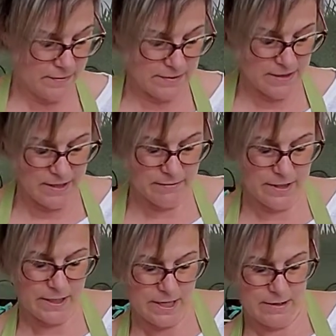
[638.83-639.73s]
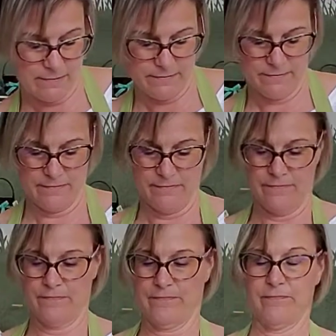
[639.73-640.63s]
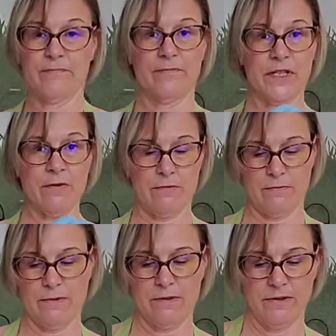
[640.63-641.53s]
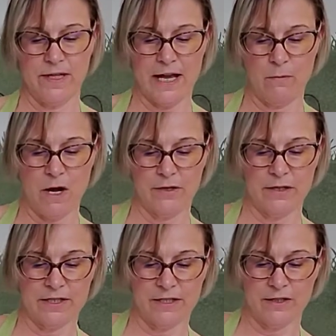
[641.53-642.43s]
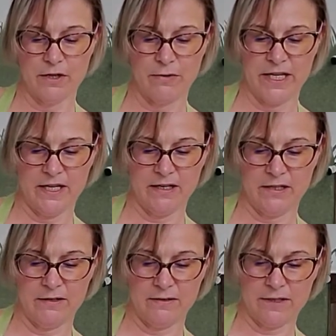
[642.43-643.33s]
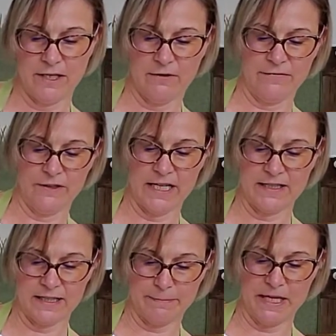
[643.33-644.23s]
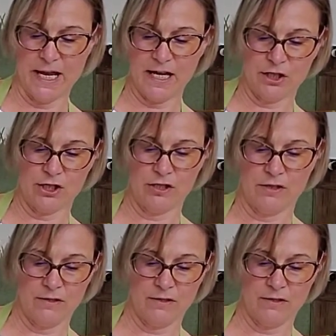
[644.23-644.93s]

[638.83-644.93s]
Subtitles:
Okay, so lye water is gonna go in. Careful not to splash.